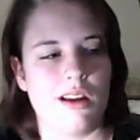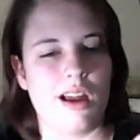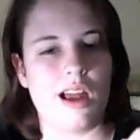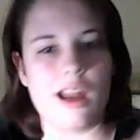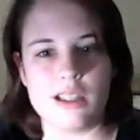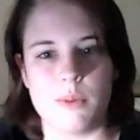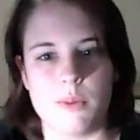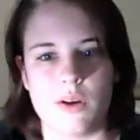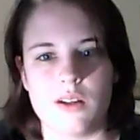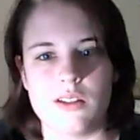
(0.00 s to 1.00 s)

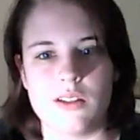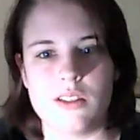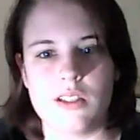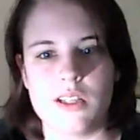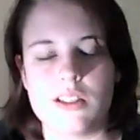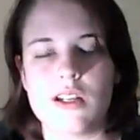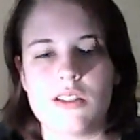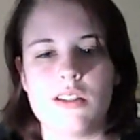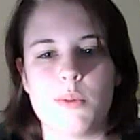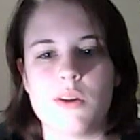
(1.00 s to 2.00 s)
Asperger's. It's not
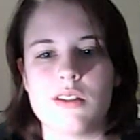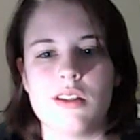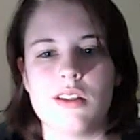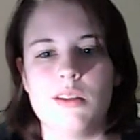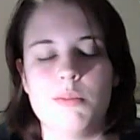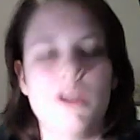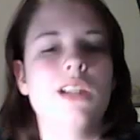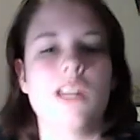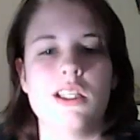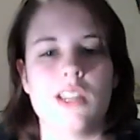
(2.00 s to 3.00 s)
just a person being
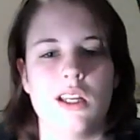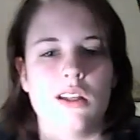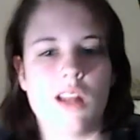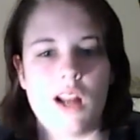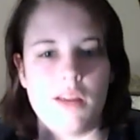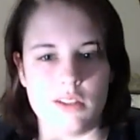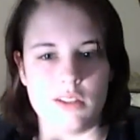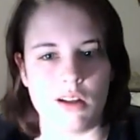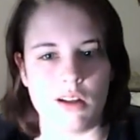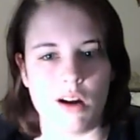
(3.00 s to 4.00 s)
lazy and not having done
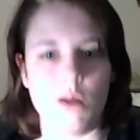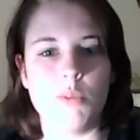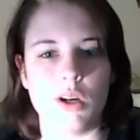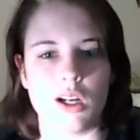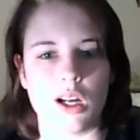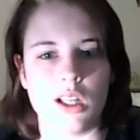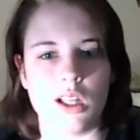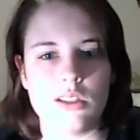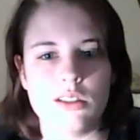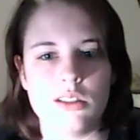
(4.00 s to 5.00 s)
their homework in
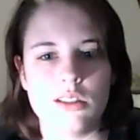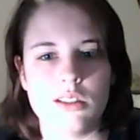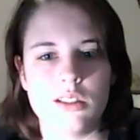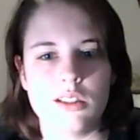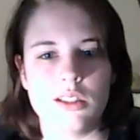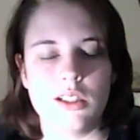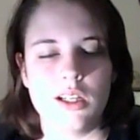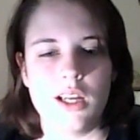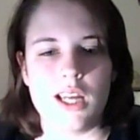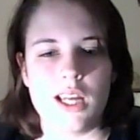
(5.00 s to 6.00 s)
college.
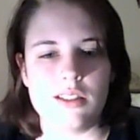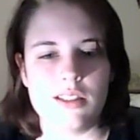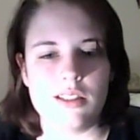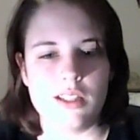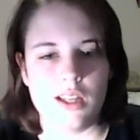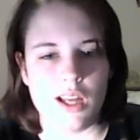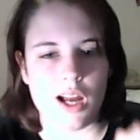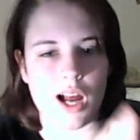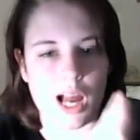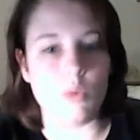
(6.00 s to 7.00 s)
It's,
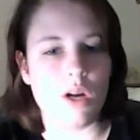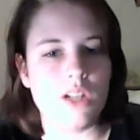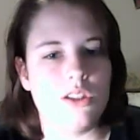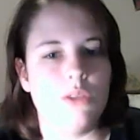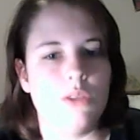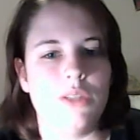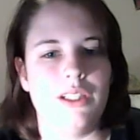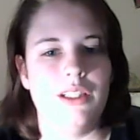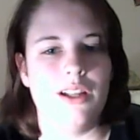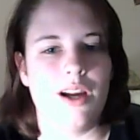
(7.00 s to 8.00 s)
I want to do it,
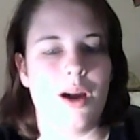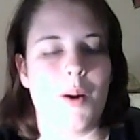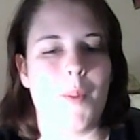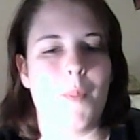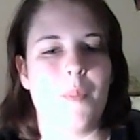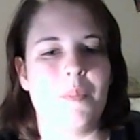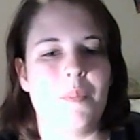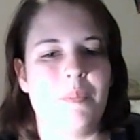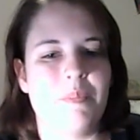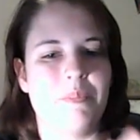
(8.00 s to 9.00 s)

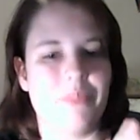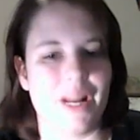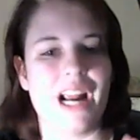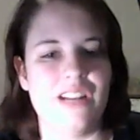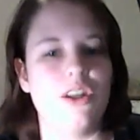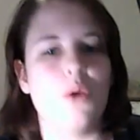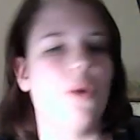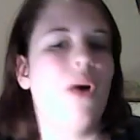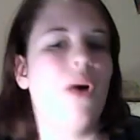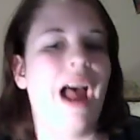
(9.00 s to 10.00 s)
but I don't
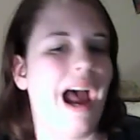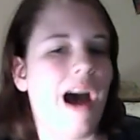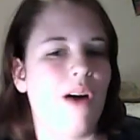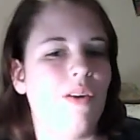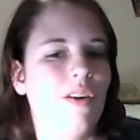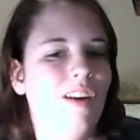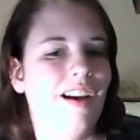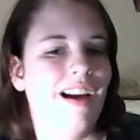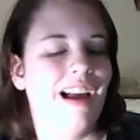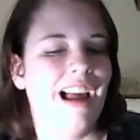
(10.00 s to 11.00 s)
know how.
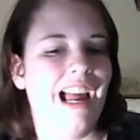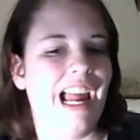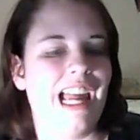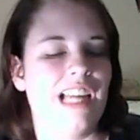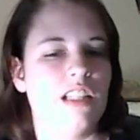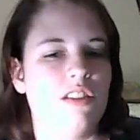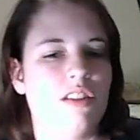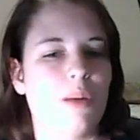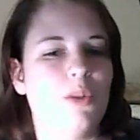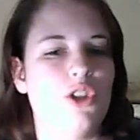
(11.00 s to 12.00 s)
And
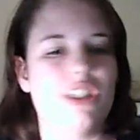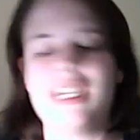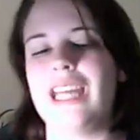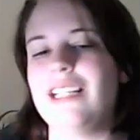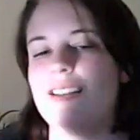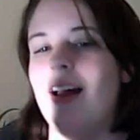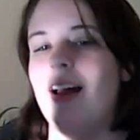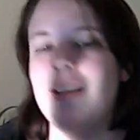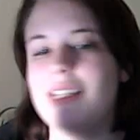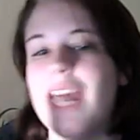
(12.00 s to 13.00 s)
someone just can't
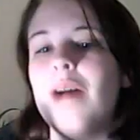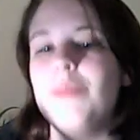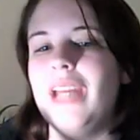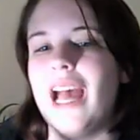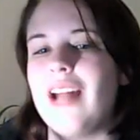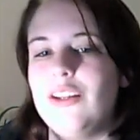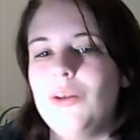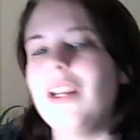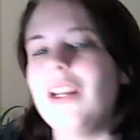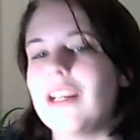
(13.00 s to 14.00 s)
tell me how to do
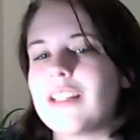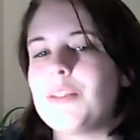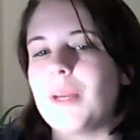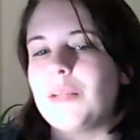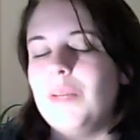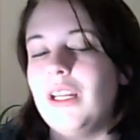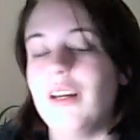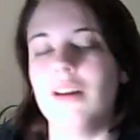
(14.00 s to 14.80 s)
it and expect me to